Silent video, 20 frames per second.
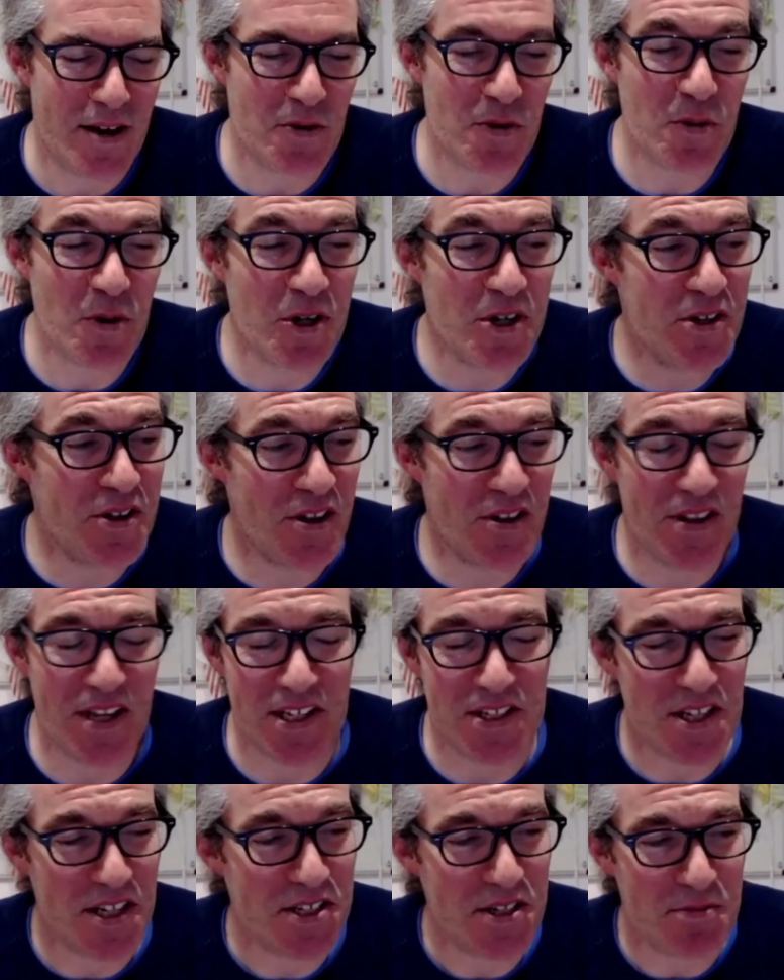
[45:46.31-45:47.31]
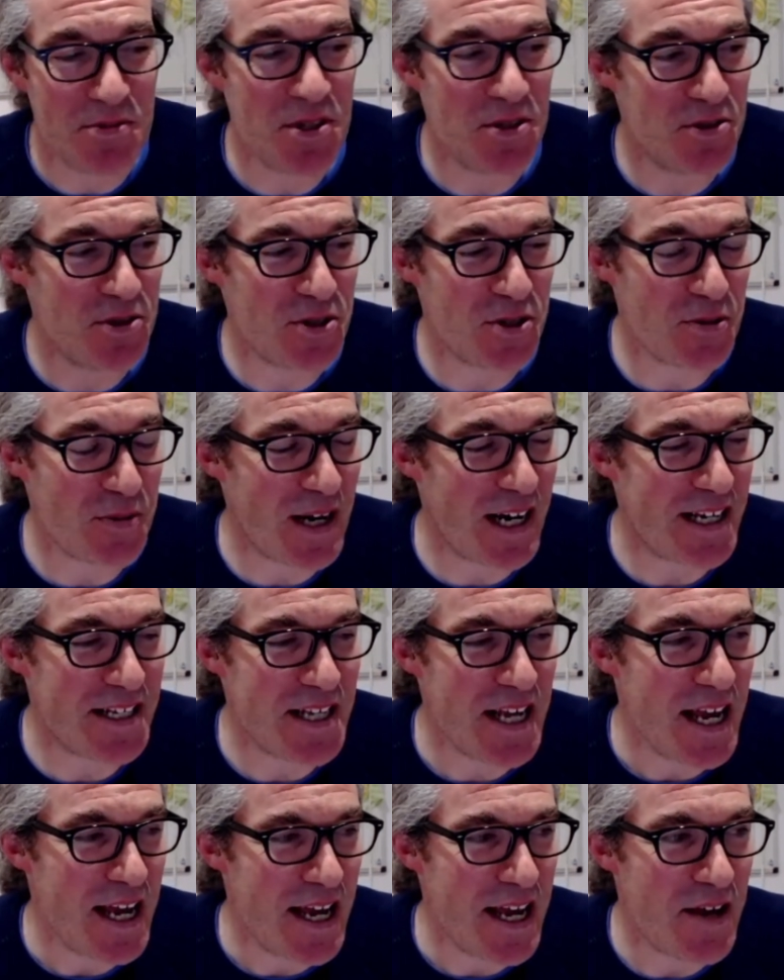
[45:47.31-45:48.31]
one of the things I sometimes talk about
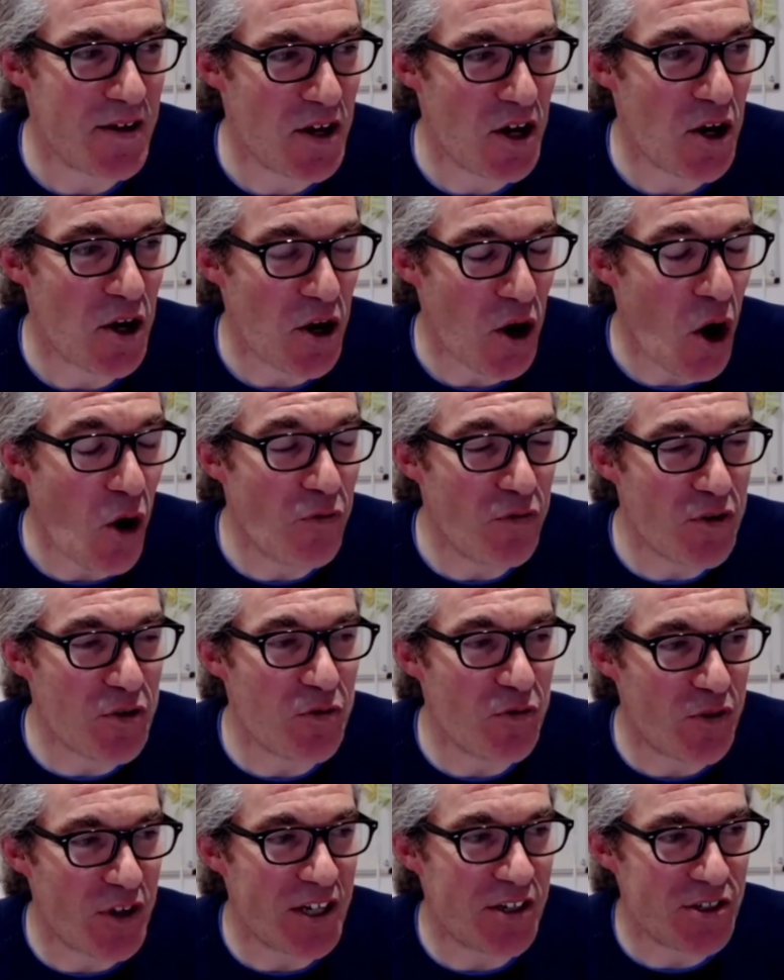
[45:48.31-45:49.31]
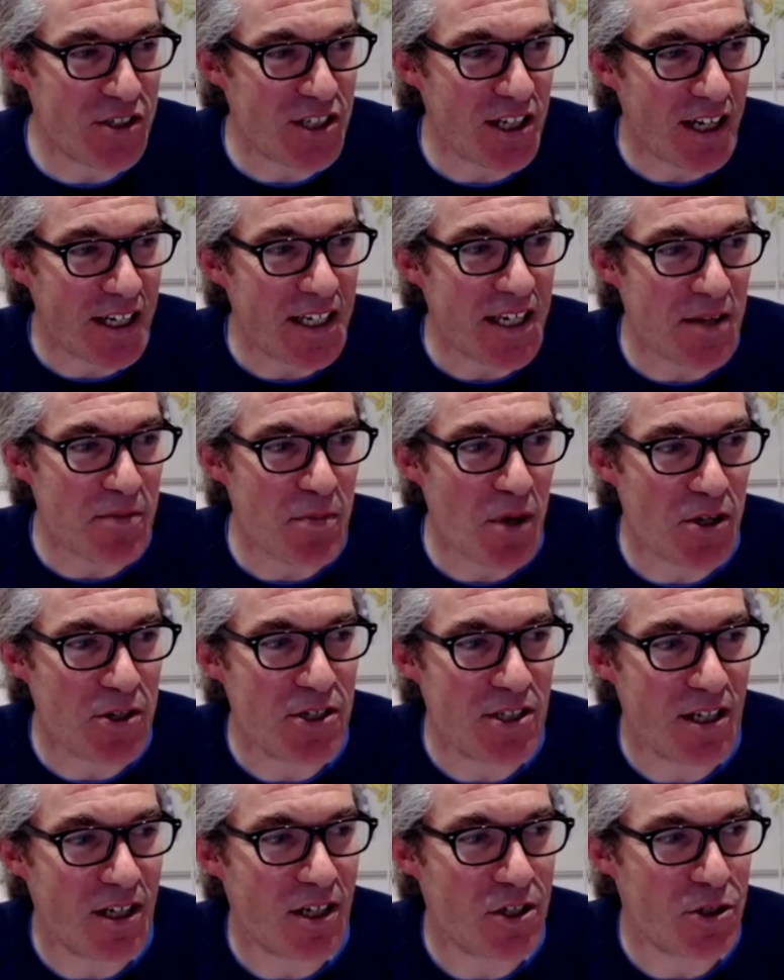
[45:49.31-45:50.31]
is it often feels like in
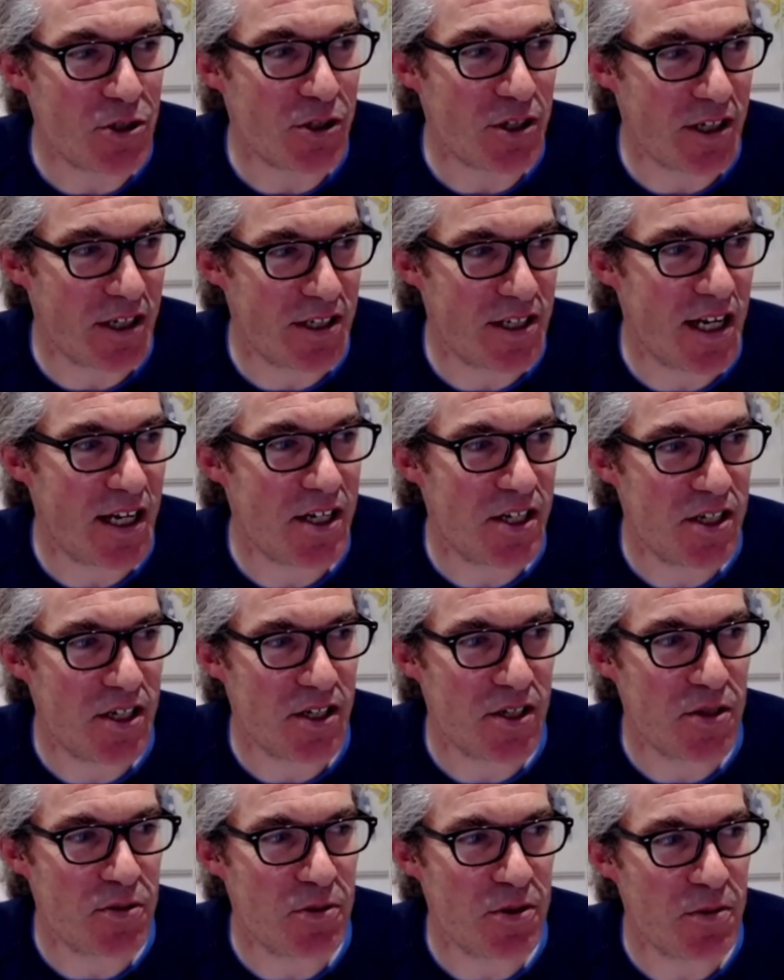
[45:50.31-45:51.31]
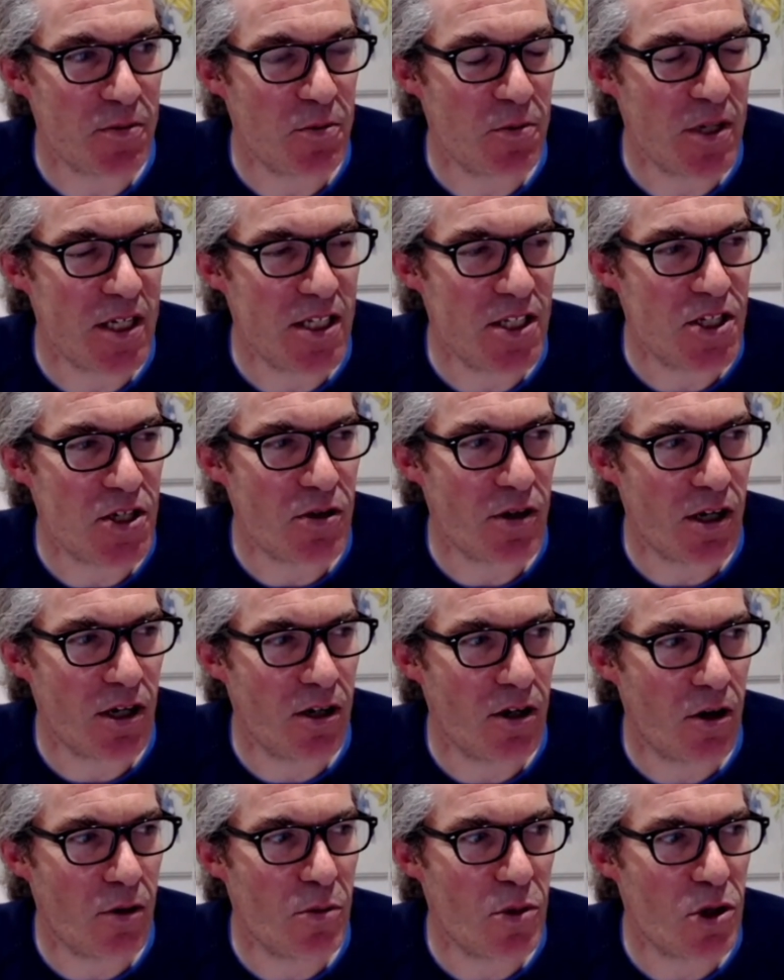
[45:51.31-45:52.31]
most large organizations, we do a
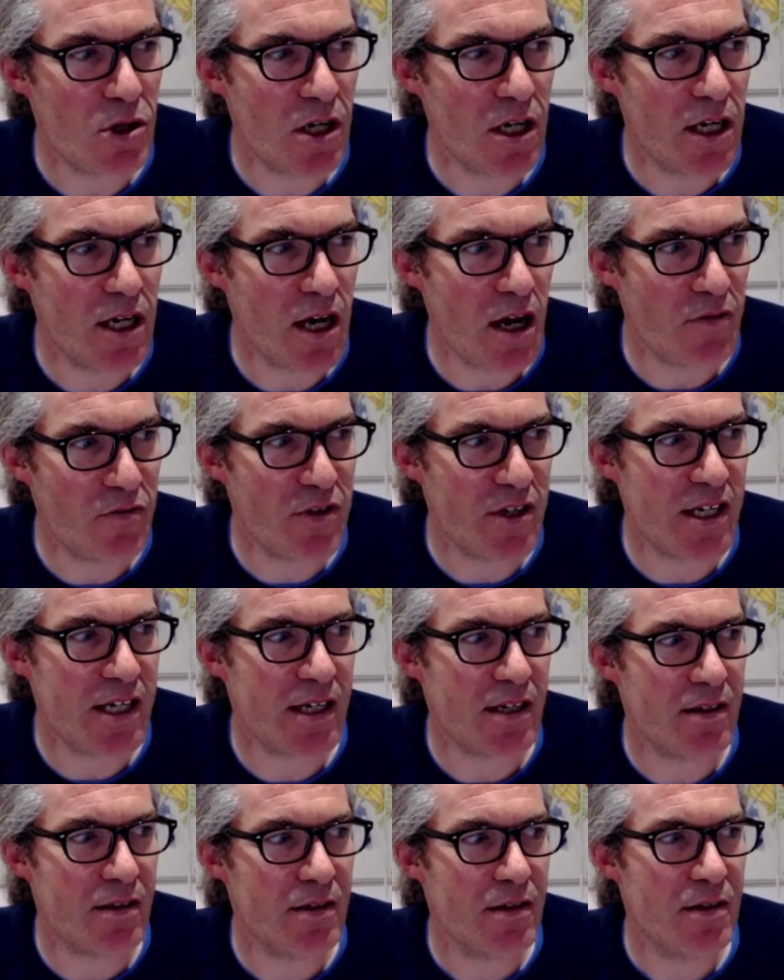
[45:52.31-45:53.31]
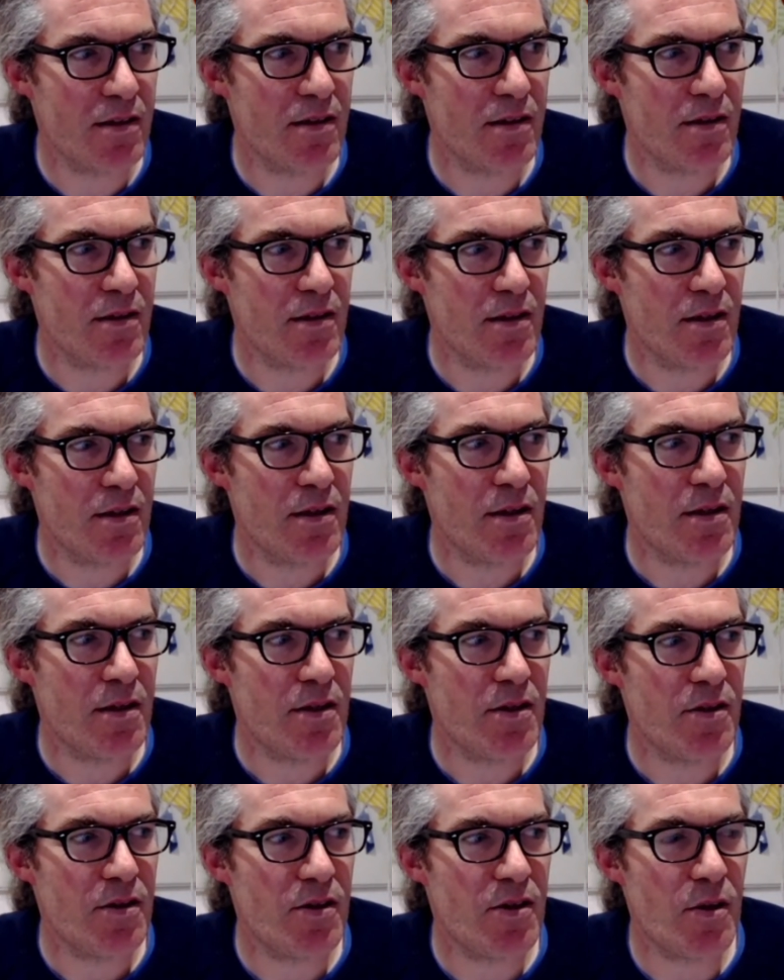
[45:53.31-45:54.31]
lot more governing
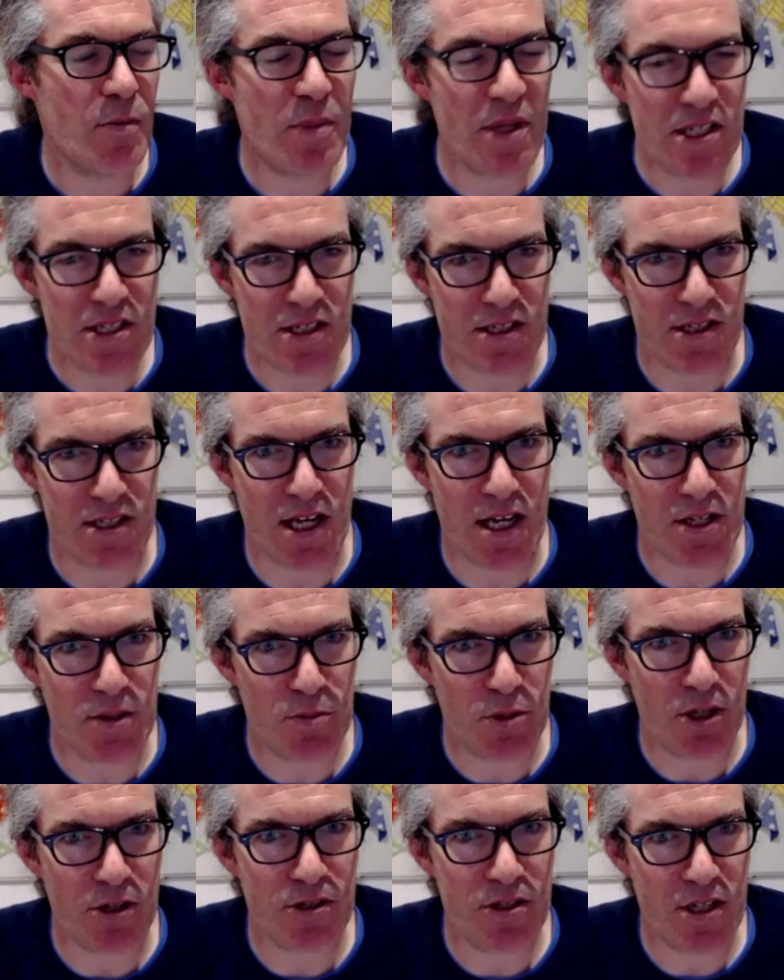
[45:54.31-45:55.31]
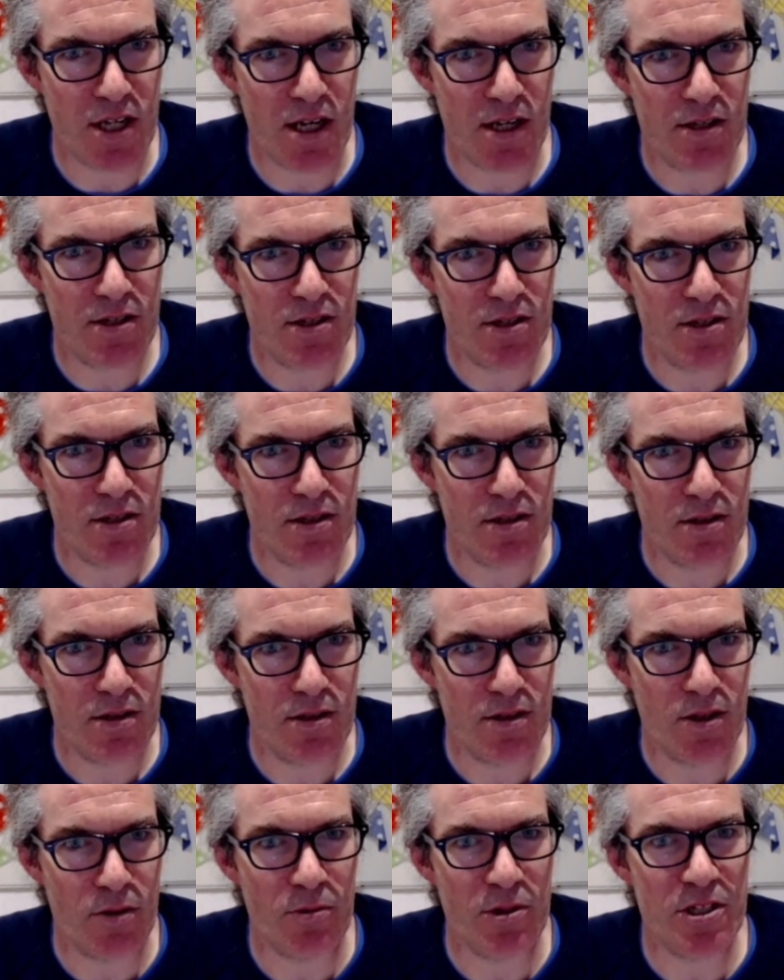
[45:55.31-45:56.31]
the business case process
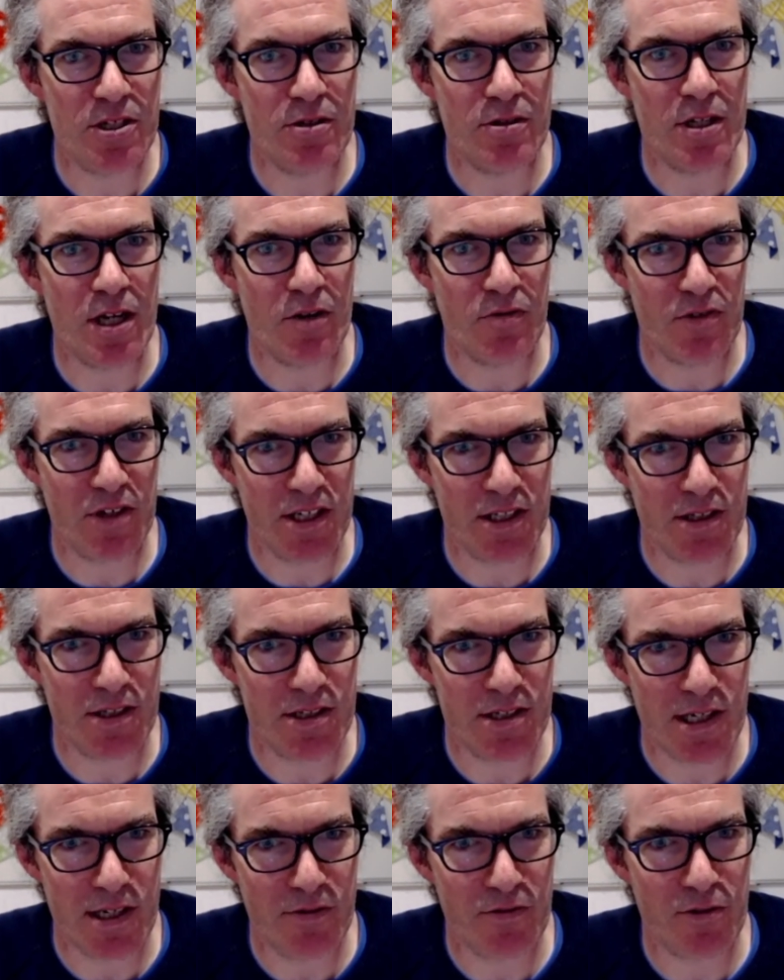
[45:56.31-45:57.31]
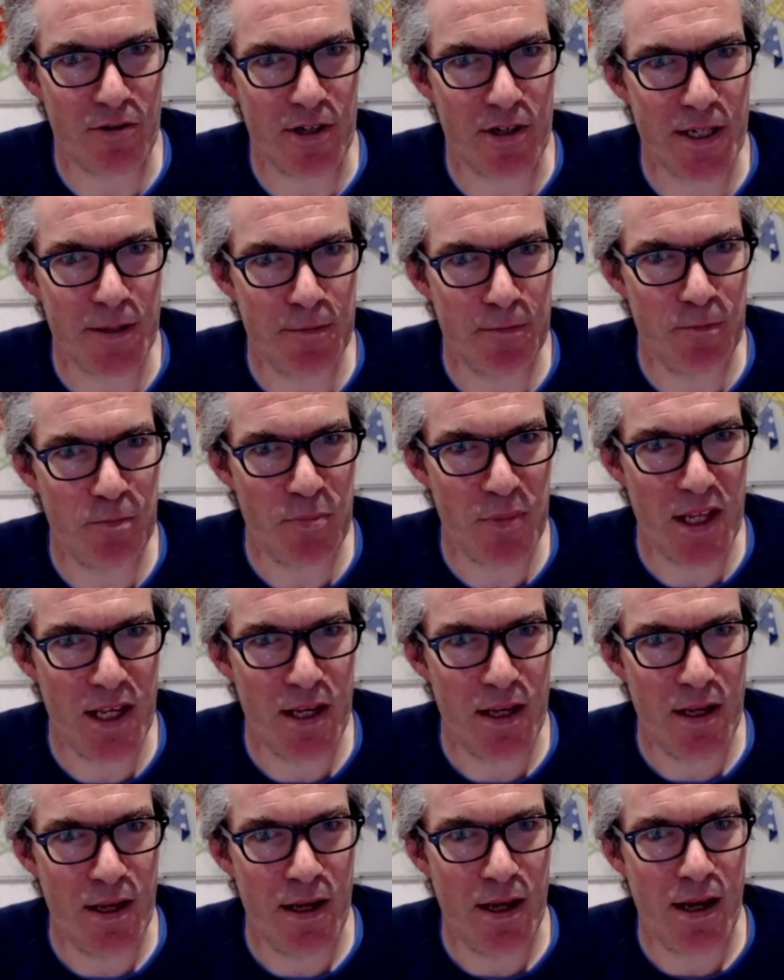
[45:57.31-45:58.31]
than we do governing the delivery.
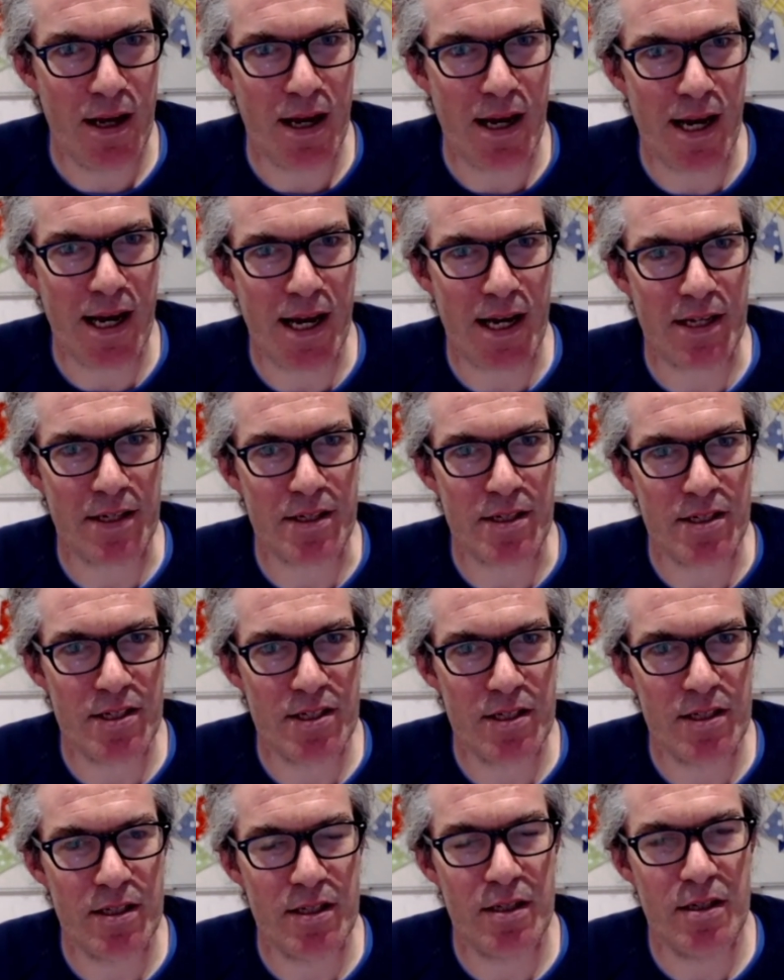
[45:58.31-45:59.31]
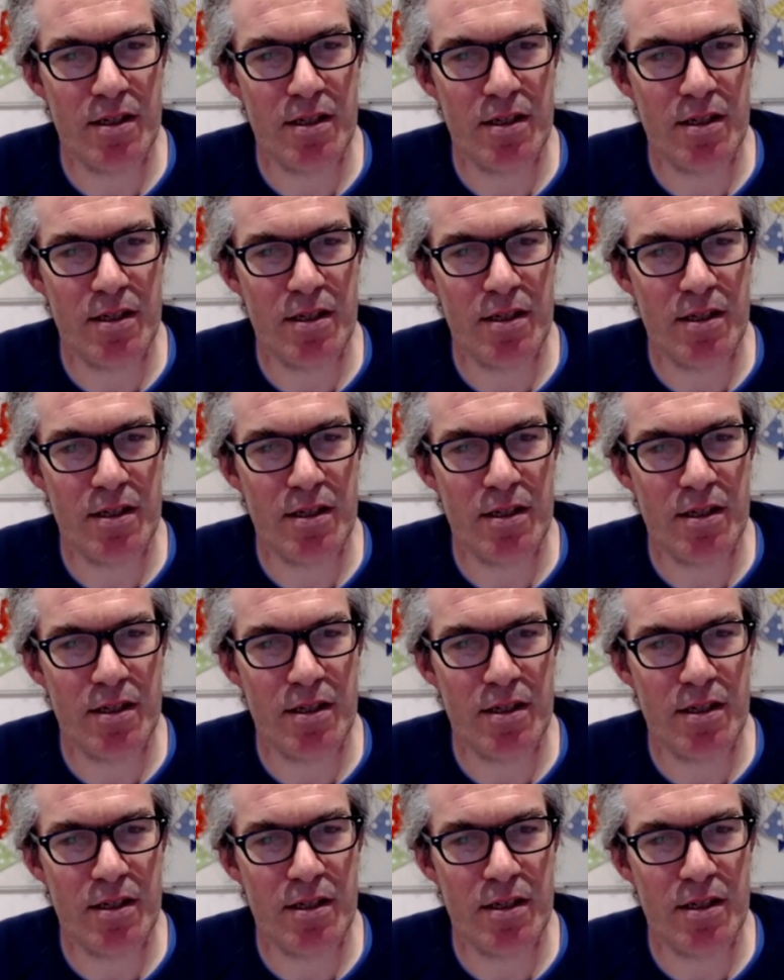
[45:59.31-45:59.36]
And